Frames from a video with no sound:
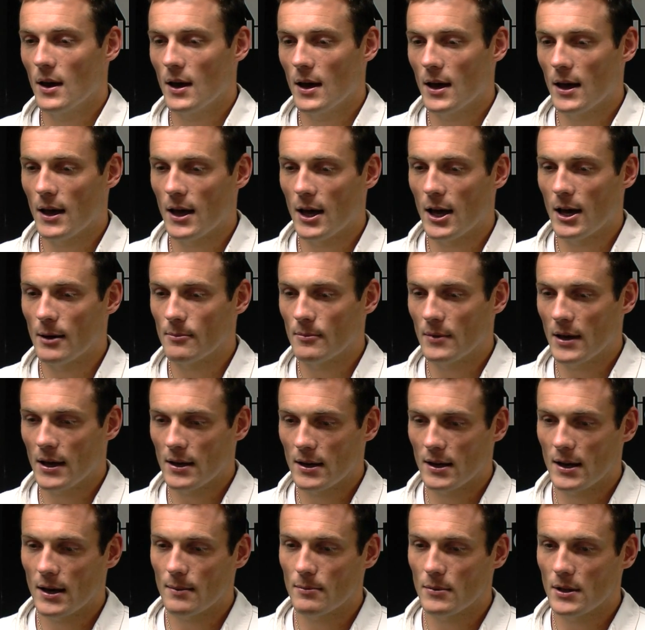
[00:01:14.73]

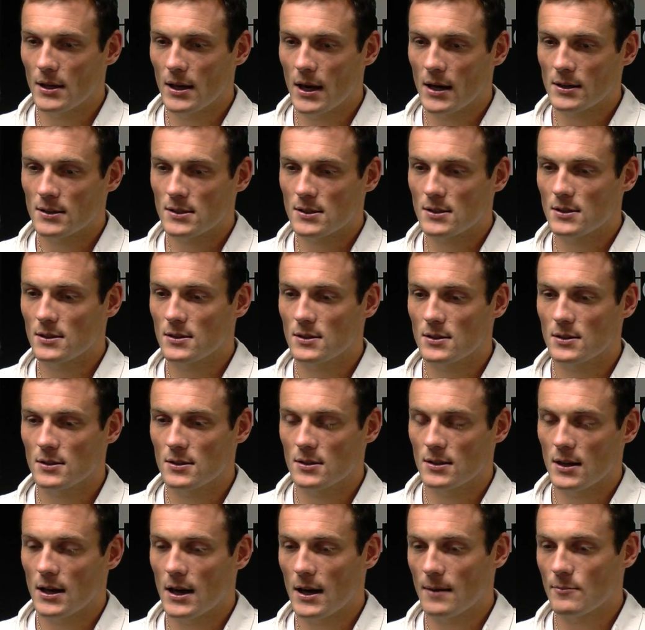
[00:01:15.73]
Had a couple of
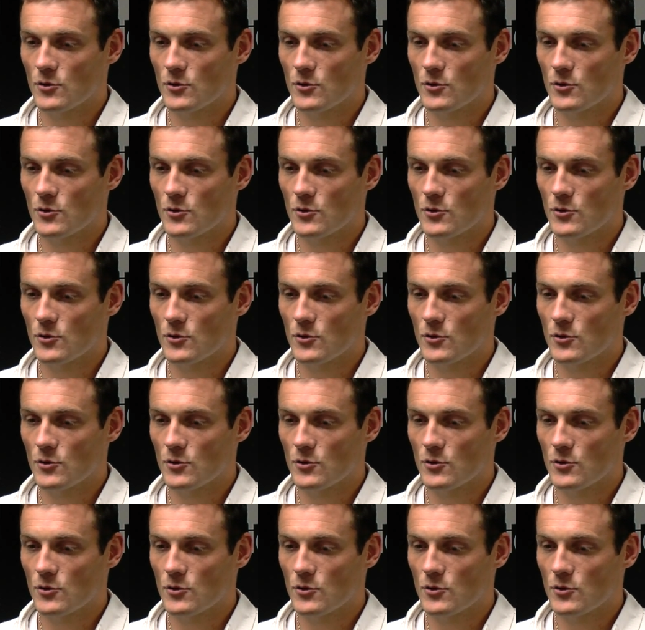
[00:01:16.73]
youngsters,